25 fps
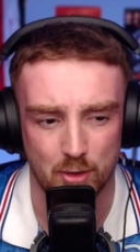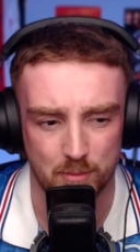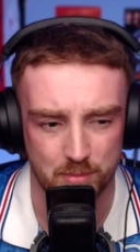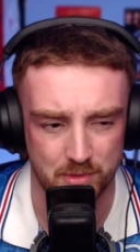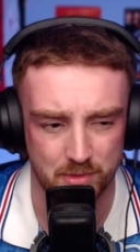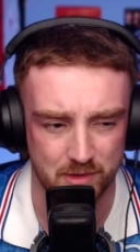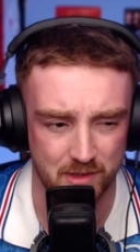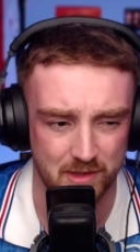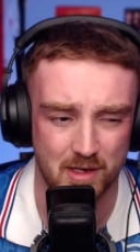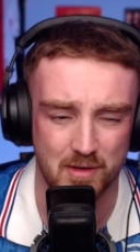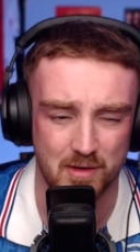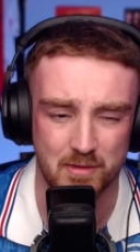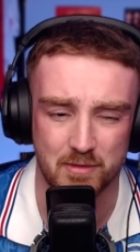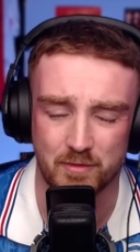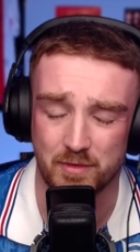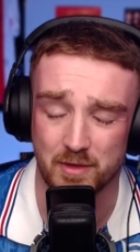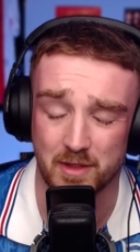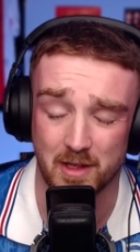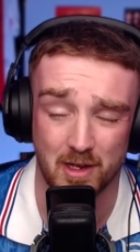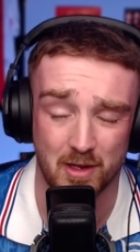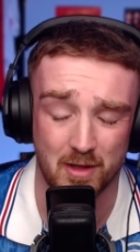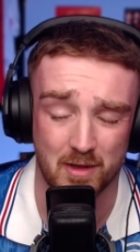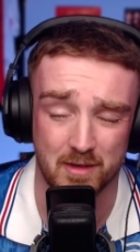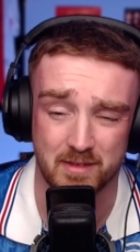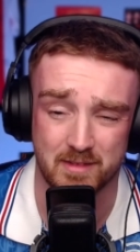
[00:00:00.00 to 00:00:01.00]
Because I know for the
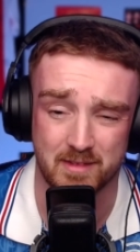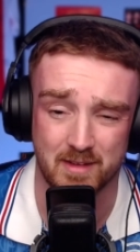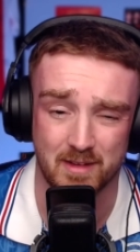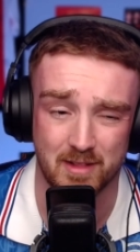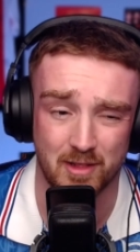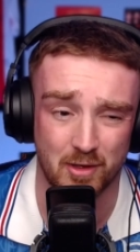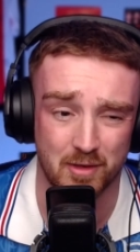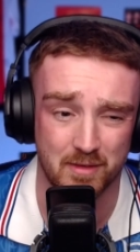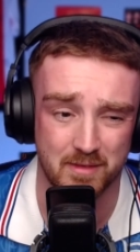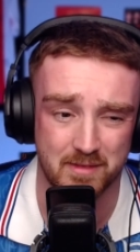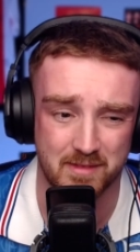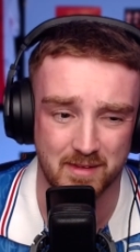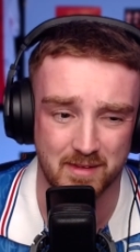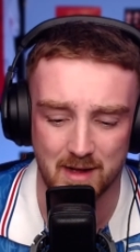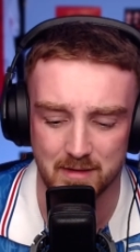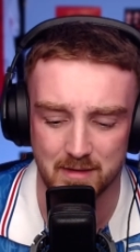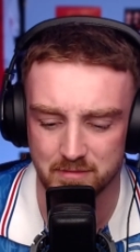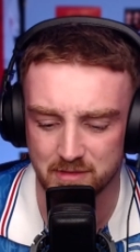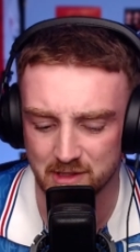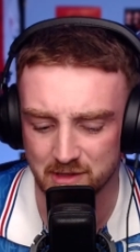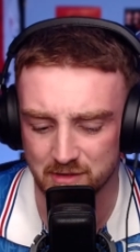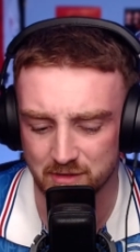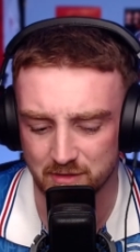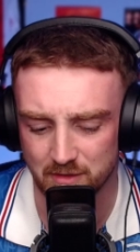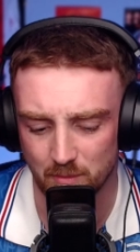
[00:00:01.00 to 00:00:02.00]
lot of a lot of times
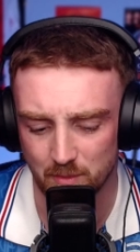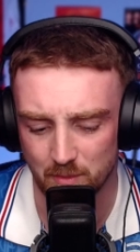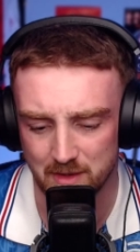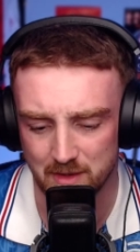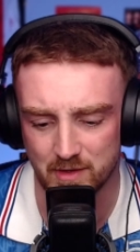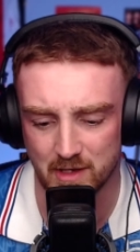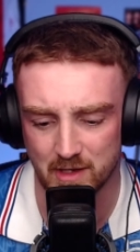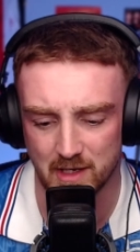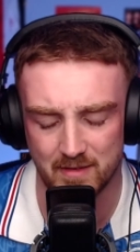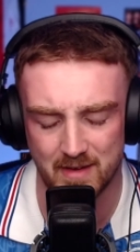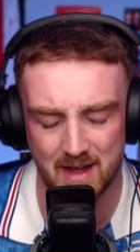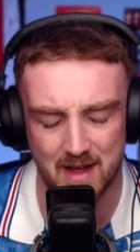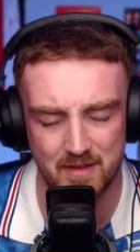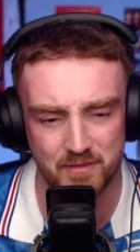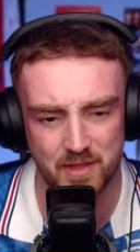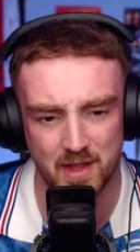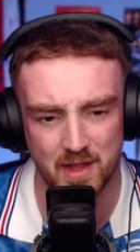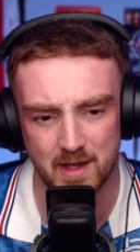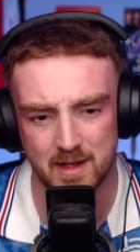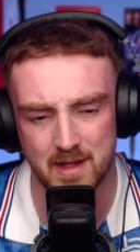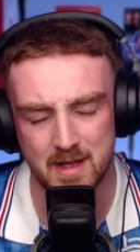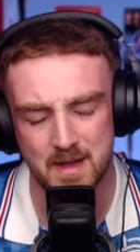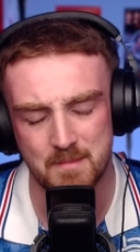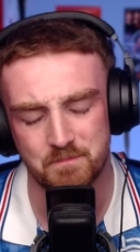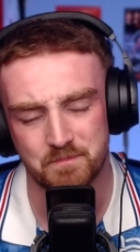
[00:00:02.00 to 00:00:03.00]
is that we kind of have the
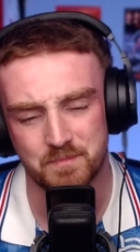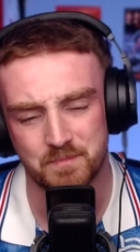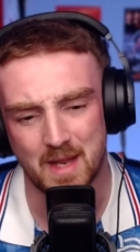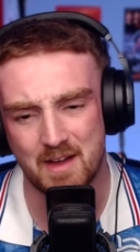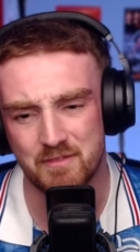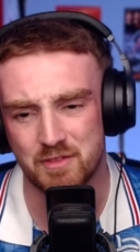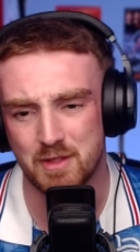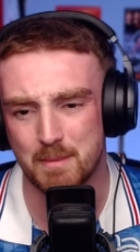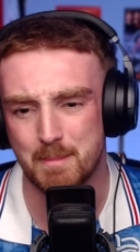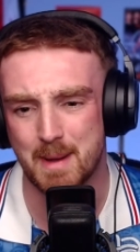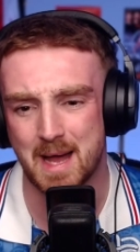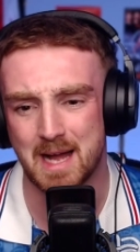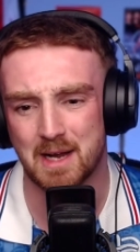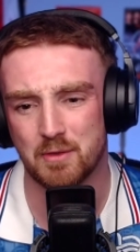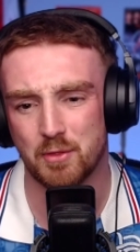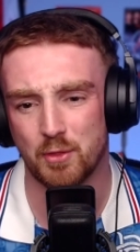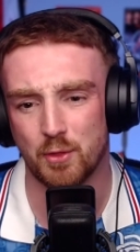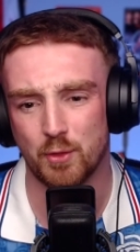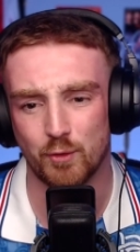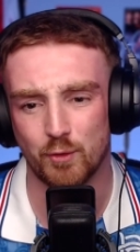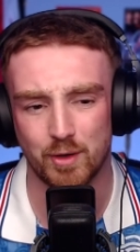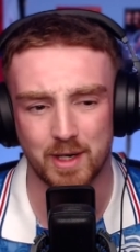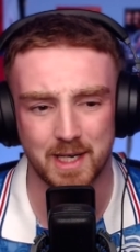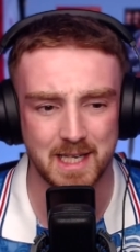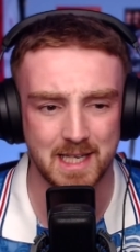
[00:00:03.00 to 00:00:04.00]
have the back
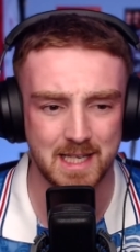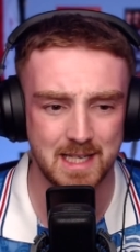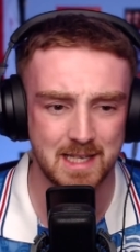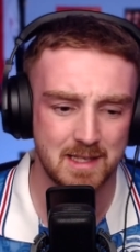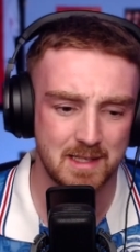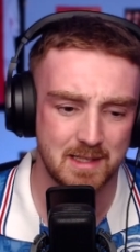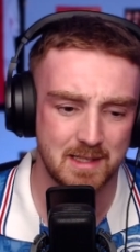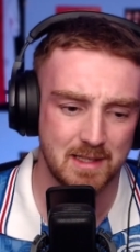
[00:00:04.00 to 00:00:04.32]
three.